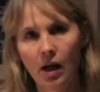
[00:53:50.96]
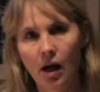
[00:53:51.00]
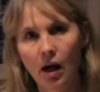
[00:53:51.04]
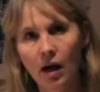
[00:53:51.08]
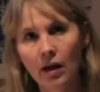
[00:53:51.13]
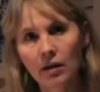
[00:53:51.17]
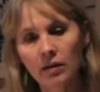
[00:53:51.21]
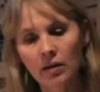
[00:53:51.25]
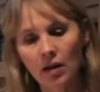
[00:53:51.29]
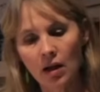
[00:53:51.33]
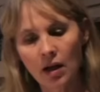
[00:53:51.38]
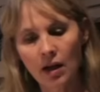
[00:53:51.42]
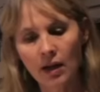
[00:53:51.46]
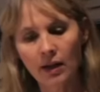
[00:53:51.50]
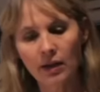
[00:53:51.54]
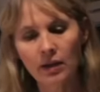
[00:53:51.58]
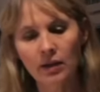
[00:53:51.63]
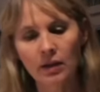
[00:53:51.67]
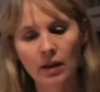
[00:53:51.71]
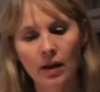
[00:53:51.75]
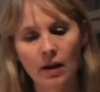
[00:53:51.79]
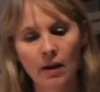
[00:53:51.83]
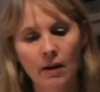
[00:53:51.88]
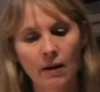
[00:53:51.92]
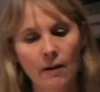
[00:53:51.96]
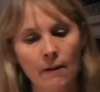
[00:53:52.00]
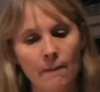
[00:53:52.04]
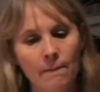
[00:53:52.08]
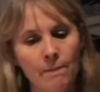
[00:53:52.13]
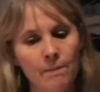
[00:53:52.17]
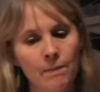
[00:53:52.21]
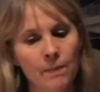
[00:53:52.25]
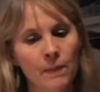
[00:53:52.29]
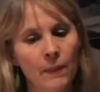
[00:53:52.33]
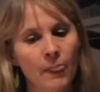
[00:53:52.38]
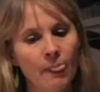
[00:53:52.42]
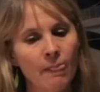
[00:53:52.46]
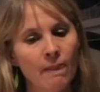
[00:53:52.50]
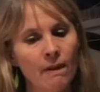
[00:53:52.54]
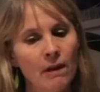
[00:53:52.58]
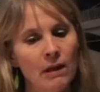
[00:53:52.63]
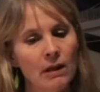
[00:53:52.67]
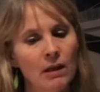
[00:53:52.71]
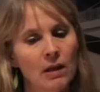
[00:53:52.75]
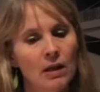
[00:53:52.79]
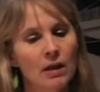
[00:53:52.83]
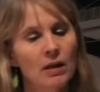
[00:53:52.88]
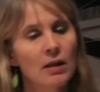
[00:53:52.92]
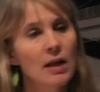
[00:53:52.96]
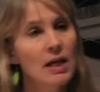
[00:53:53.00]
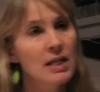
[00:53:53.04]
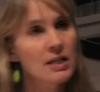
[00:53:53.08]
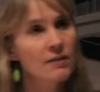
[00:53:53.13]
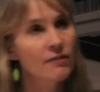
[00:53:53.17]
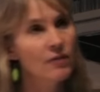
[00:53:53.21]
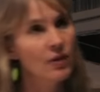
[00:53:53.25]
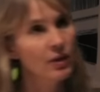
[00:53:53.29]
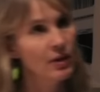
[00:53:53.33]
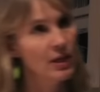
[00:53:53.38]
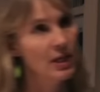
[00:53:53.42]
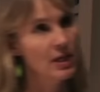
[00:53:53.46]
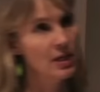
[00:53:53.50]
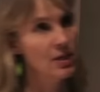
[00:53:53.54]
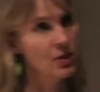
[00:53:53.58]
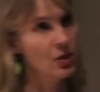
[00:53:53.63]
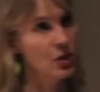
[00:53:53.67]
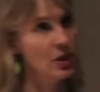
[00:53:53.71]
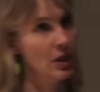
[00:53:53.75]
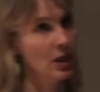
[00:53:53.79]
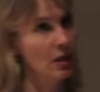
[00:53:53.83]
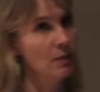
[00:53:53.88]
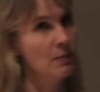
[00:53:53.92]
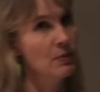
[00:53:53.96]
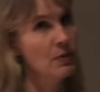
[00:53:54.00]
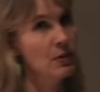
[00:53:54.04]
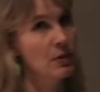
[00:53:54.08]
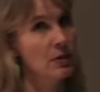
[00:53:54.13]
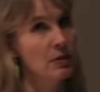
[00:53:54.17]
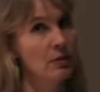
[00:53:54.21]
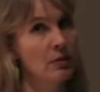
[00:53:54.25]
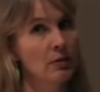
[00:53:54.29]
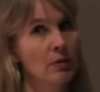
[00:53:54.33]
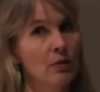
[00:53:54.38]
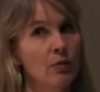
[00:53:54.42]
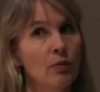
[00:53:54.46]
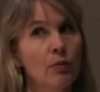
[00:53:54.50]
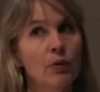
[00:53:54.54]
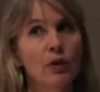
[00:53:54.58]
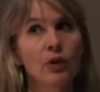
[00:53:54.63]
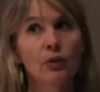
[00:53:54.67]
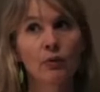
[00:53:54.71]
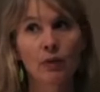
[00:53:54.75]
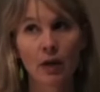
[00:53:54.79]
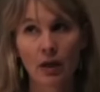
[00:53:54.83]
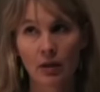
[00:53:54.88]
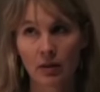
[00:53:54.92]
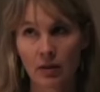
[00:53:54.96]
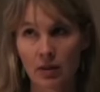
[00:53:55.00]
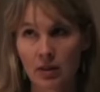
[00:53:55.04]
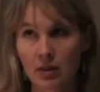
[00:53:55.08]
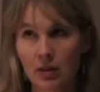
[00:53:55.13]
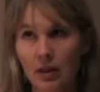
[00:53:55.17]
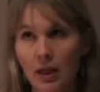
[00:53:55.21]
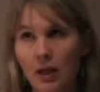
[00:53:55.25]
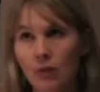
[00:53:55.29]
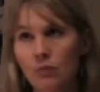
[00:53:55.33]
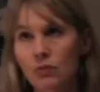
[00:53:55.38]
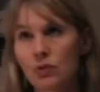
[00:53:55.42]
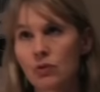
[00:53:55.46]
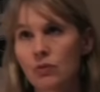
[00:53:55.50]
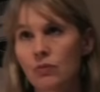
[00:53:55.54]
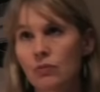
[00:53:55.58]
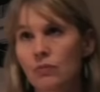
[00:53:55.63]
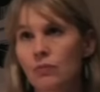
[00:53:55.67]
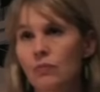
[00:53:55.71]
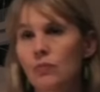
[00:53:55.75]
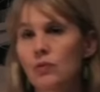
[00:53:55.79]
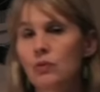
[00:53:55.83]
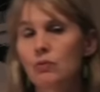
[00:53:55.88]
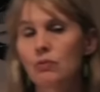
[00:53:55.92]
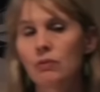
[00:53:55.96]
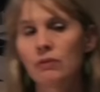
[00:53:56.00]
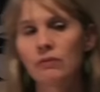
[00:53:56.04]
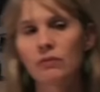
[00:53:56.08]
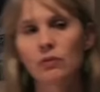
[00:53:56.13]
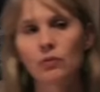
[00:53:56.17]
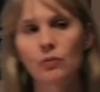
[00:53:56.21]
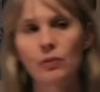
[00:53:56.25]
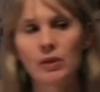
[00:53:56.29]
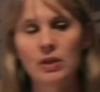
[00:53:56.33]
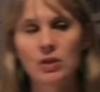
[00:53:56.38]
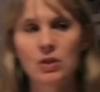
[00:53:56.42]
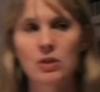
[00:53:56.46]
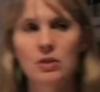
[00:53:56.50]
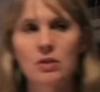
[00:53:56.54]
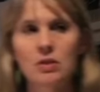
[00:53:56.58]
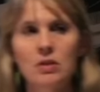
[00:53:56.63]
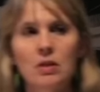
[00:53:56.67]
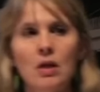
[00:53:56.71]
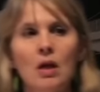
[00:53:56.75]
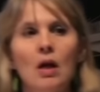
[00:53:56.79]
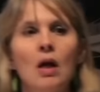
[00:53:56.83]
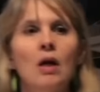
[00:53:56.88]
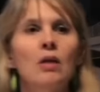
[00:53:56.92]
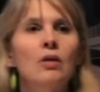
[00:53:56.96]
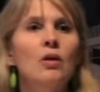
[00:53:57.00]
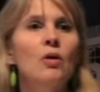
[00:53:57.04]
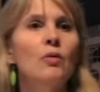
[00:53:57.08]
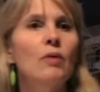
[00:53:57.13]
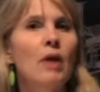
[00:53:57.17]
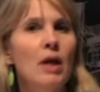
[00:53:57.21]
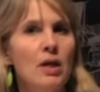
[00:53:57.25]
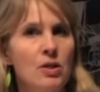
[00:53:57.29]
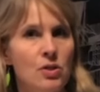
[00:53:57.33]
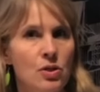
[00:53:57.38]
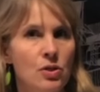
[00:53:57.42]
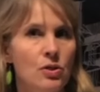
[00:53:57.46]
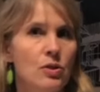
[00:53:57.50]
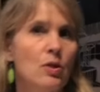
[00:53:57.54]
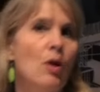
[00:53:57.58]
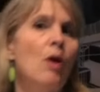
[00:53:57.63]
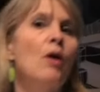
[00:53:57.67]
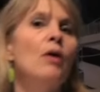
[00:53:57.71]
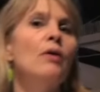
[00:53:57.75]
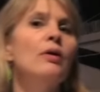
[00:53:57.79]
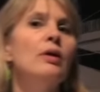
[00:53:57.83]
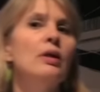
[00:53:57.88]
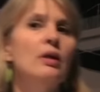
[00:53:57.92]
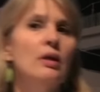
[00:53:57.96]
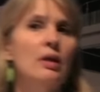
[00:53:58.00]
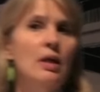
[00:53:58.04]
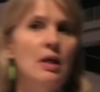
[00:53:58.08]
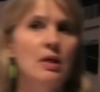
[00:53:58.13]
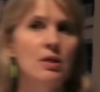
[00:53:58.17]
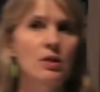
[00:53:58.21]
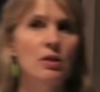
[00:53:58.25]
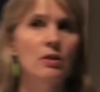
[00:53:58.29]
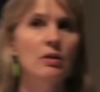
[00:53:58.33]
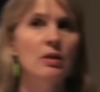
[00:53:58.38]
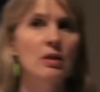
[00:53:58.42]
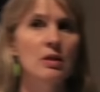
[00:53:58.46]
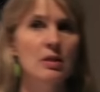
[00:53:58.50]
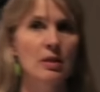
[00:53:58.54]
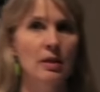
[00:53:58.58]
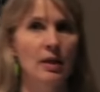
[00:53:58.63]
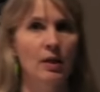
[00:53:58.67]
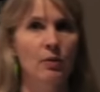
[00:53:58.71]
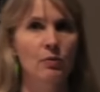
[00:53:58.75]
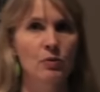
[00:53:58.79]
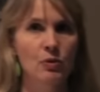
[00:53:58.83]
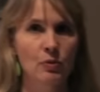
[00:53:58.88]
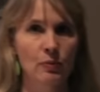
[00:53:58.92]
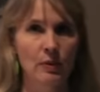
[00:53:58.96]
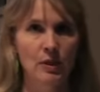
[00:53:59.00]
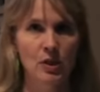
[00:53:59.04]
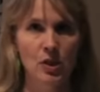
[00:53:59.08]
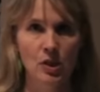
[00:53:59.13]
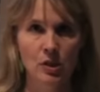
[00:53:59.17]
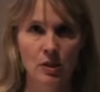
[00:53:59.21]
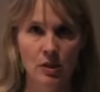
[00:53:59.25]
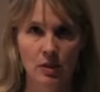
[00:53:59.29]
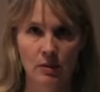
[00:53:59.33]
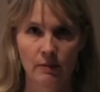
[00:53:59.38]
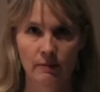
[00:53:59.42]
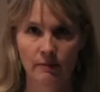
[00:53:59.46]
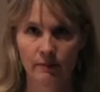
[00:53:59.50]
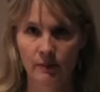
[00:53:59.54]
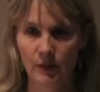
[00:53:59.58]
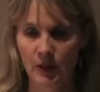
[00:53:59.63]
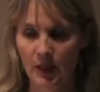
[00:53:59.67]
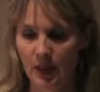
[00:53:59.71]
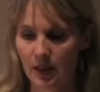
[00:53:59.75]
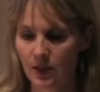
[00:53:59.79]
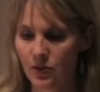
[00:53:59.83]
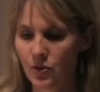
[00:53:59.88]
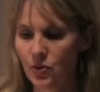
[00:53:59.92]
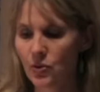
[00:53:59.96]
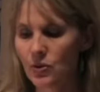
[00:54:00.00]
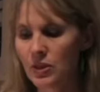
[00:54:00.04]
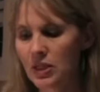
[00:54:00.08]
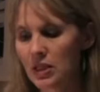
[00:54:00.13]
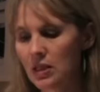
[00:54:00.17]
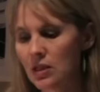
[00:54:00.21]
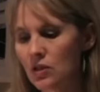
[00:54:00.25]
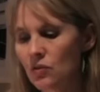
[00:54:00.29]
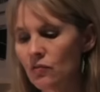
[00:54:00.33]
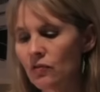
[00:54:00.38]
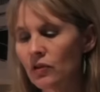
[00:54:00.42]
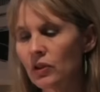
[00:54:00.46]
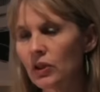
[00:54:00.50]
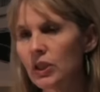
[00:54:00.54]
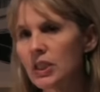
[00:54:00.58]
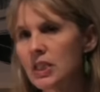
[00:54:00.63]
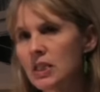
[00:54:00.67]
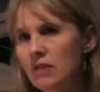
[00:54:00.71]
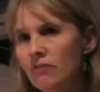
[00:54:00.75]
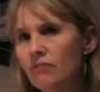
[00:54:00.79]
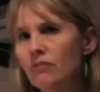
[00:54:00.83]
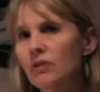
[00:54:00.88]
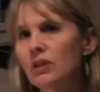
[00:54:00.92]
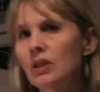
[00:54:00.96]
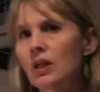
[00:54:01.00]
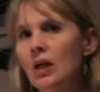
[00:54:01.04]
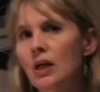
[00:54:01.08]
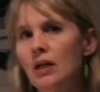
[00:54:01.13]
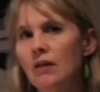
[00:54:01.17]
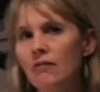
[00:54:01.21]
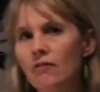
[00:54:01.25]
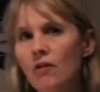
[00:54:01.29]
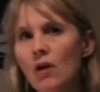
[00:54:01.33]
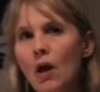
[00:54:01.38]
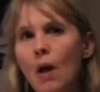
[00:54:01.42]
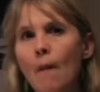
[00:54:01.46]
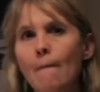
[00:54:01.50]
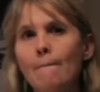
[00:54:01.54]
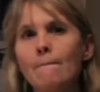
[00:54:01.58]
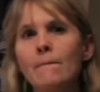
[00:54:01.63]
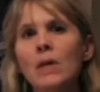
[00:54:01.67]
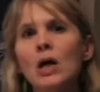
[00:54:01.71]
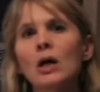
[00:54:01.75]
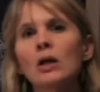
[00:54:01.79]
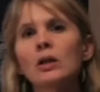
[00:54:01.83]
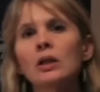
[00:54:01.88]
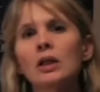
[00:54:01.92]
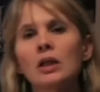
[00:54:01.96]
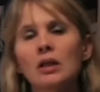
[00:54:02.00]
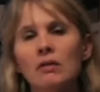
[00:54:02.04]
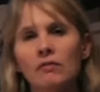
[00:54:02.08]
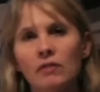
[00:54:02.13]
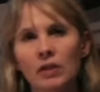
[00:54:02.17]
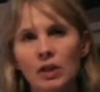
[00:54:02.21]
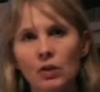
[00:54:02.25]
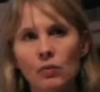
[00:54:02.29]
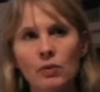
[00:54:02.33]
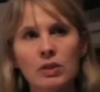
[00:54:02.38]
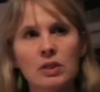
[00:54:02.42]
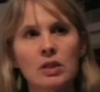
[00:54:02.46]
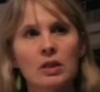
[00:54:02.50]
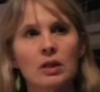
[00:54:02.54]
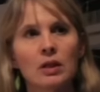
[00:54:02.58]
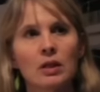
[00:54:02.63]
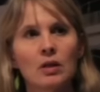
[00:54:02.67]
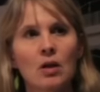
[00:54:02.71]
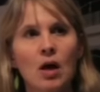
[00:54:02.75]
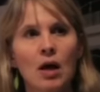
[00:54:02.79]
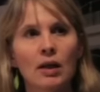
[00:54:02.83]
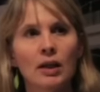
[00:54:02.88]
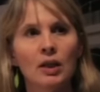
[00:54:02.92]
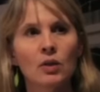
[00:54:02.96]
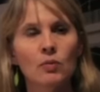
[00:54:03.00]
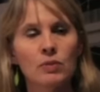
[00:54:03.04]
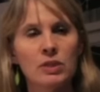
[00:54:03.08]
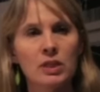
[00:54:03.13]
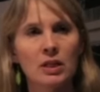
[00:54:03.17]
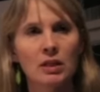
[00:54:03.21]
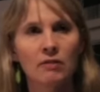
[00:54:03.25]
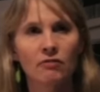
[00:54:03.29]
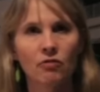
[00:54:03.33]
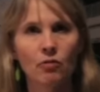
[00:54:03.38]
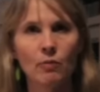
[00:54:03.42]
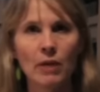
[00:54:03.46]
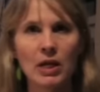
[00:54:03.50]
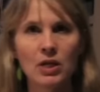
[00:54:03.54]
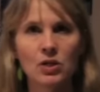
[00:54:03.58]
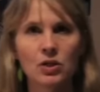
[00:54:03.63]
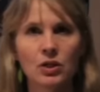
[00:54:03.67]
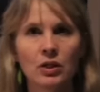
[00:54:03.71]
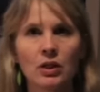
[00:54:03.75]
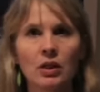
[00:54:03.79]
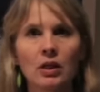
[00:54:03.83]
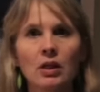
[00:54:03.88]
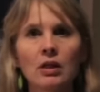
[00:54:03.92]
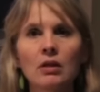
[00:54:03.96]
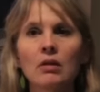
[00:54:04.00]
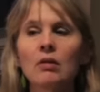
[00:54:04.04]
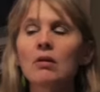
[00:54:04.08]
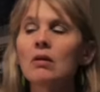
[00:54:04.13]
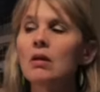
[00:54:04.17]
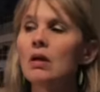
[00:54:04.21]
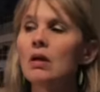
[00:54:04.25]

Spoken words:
unlike classifier hand shapes, where you get these language retrieval regions, locations aren't engaging these language regions. Okay, so you see this very different kind of melding of linguistic and non-linguistic information in